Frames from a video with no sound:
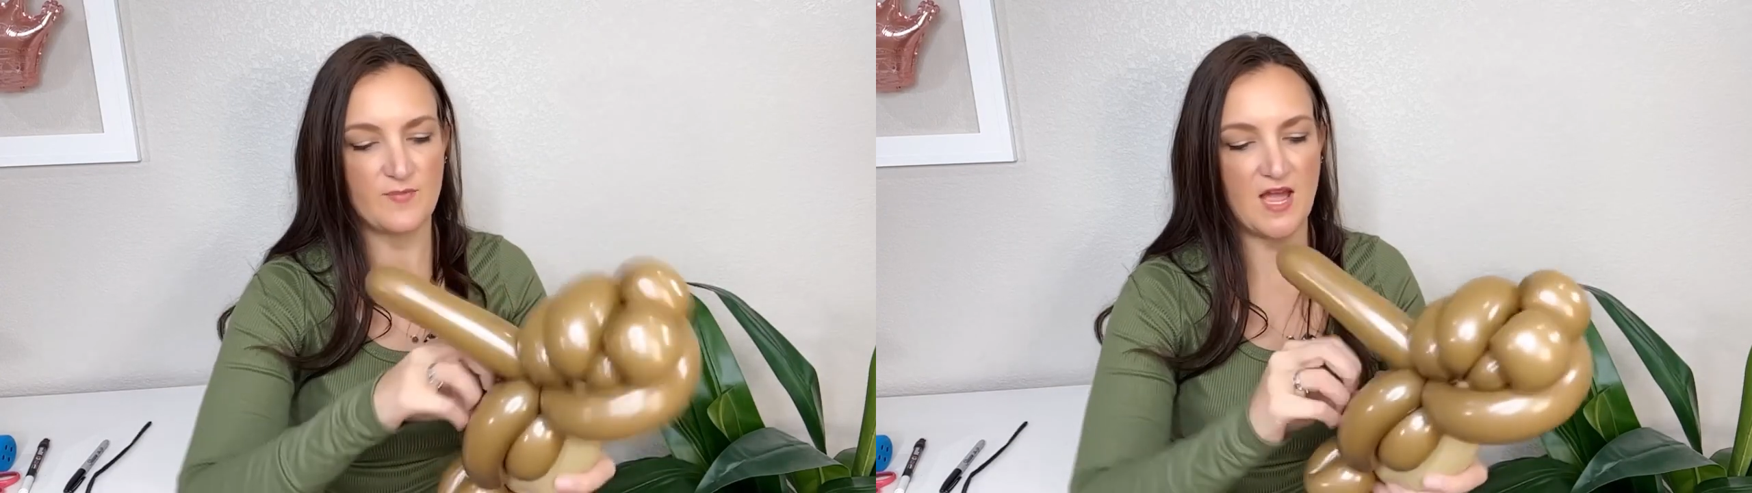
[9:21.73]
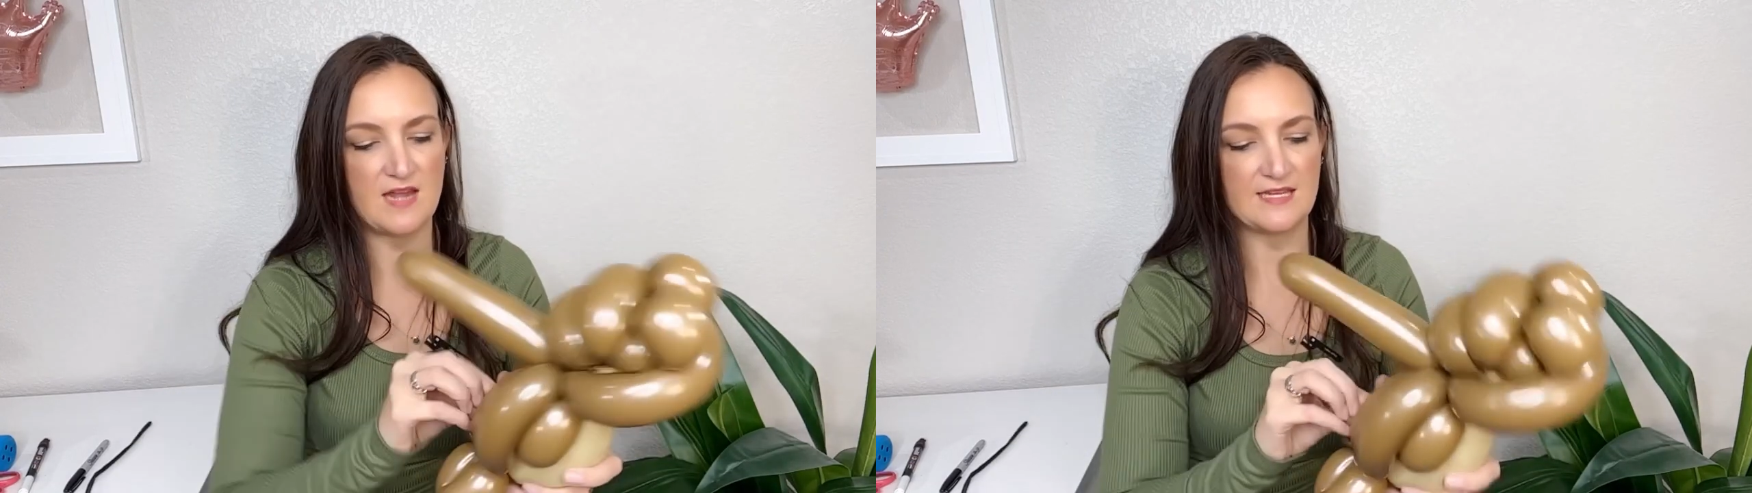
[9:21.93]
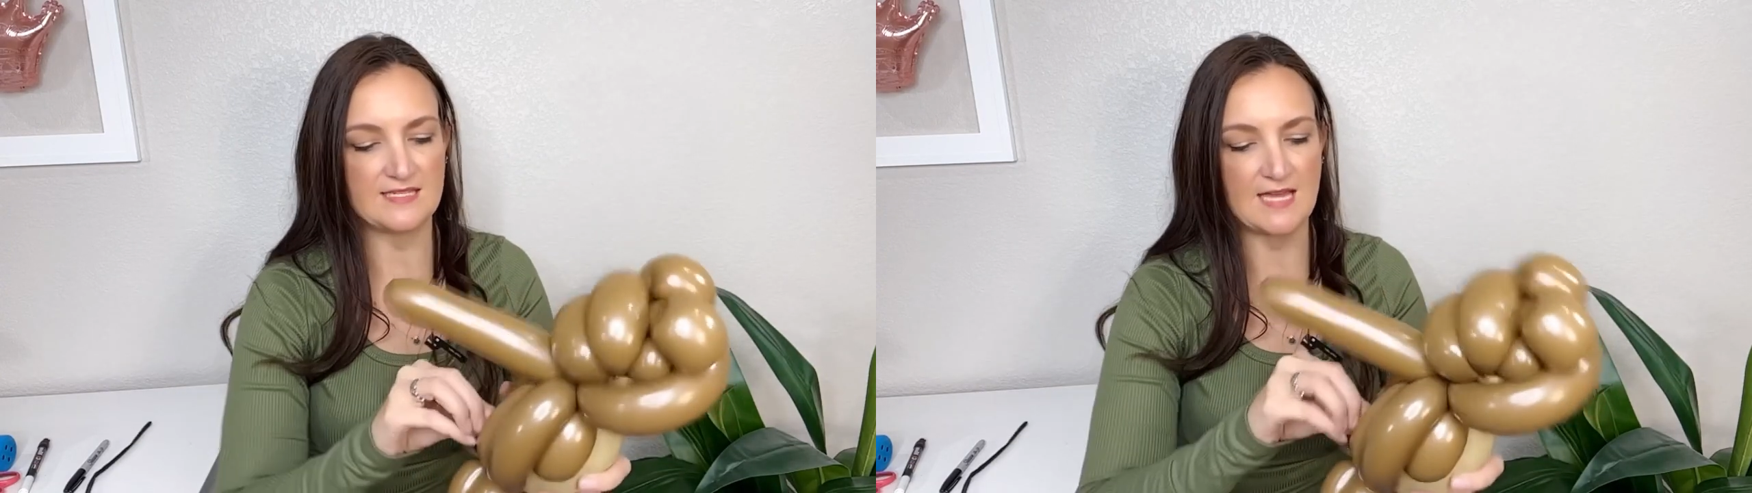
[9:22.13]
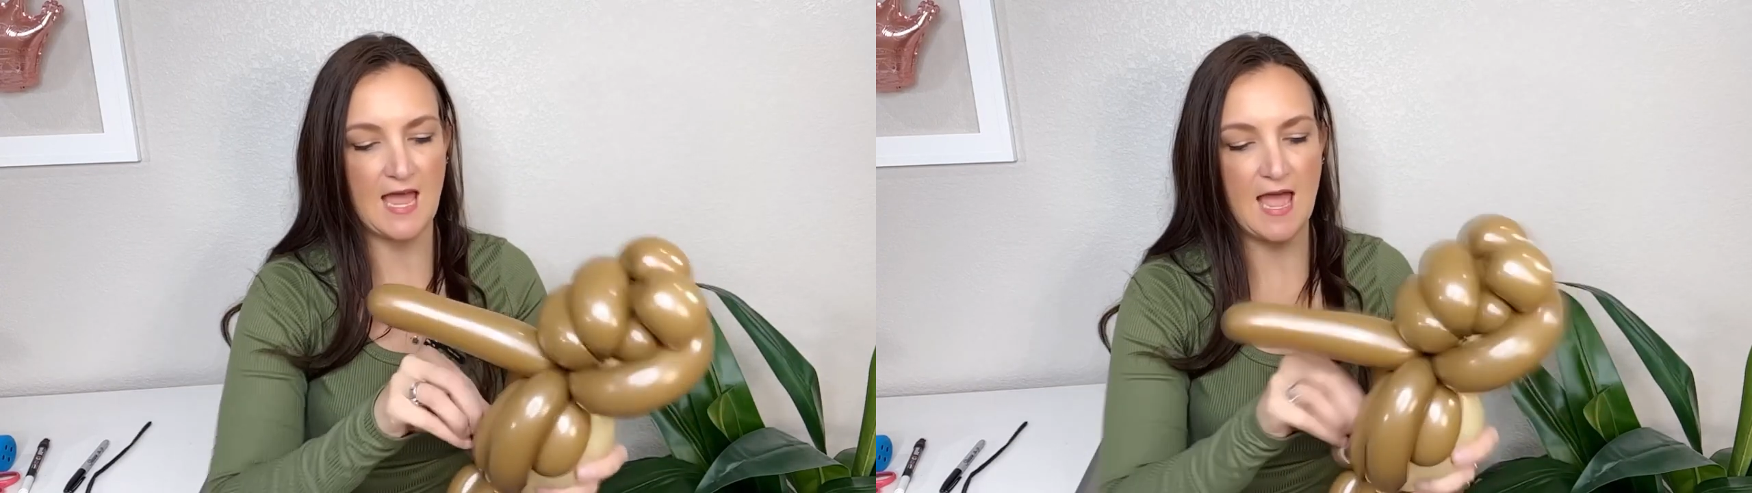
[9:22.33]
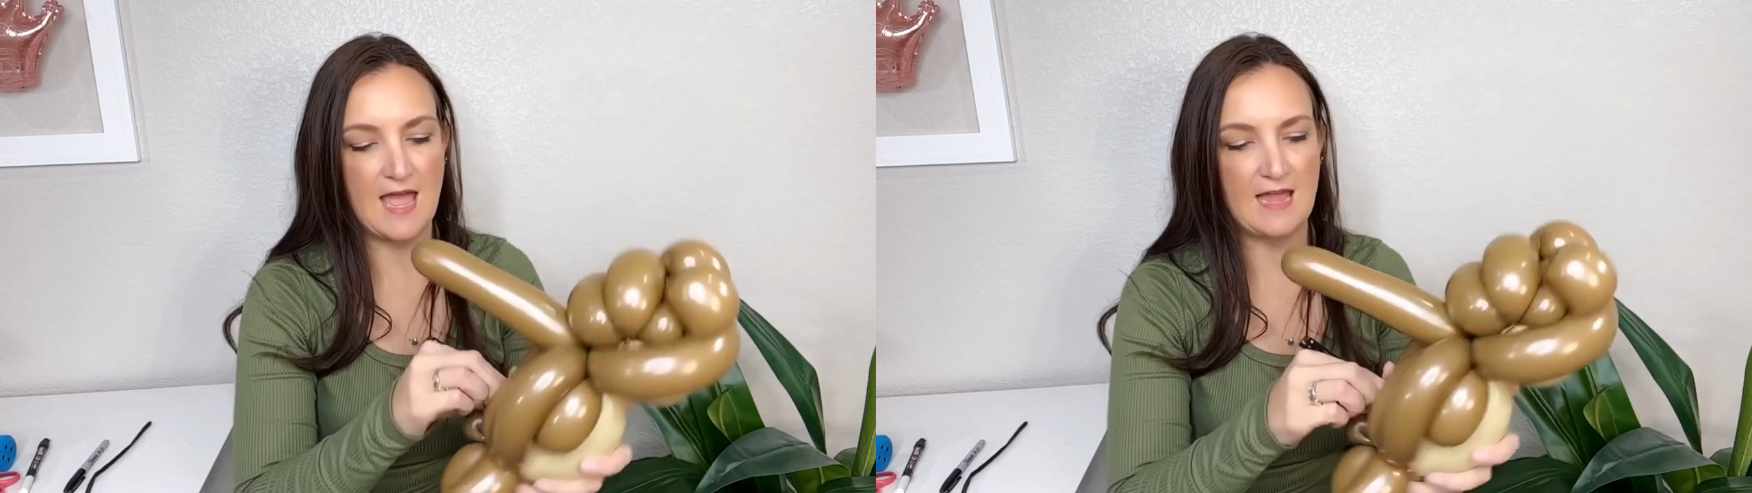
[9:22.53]
body to
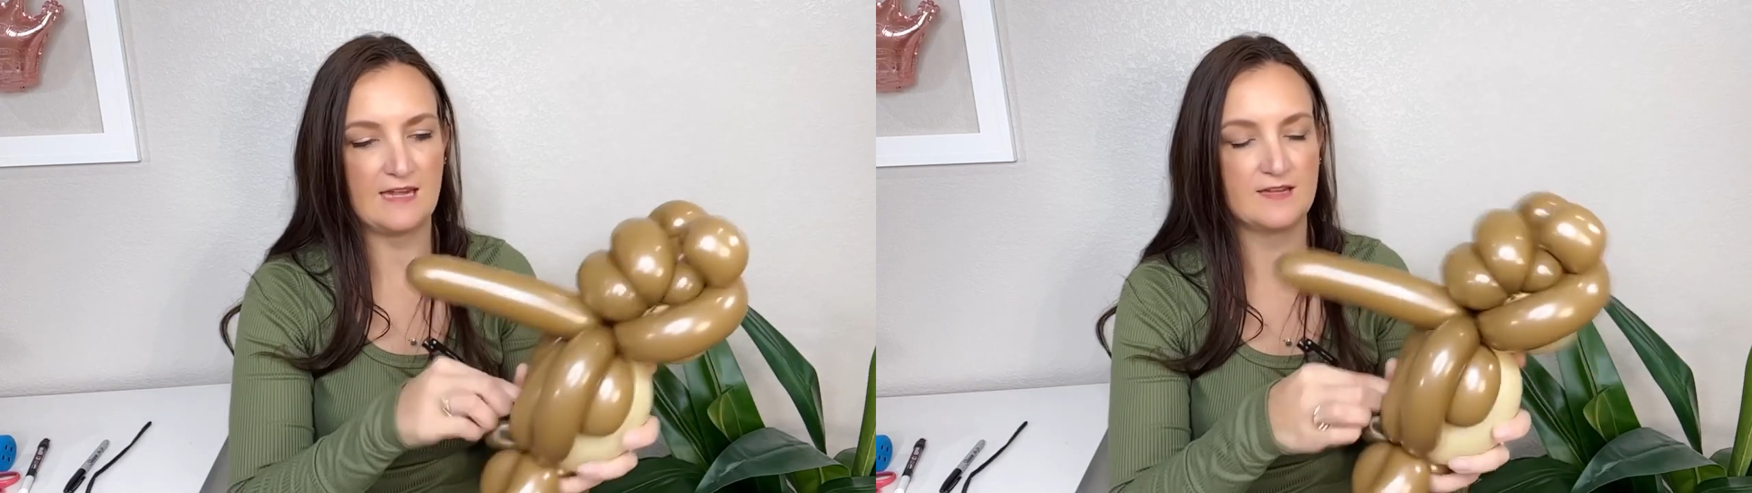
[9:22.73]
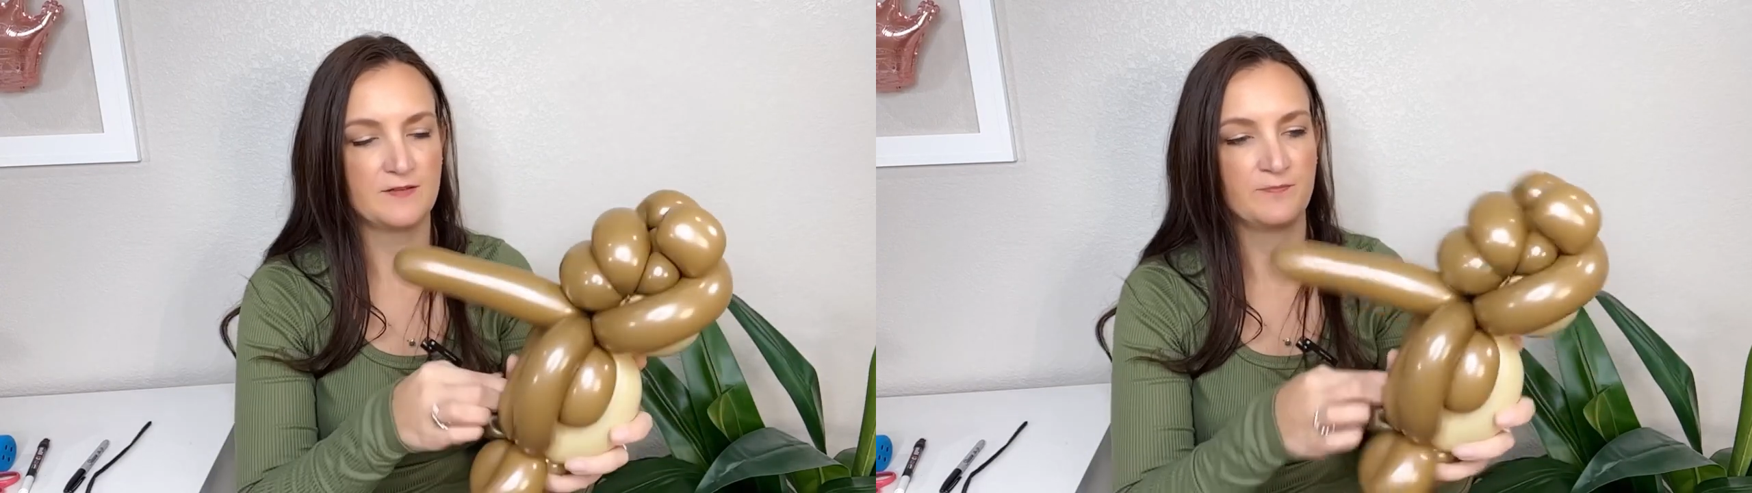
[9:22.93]
hide.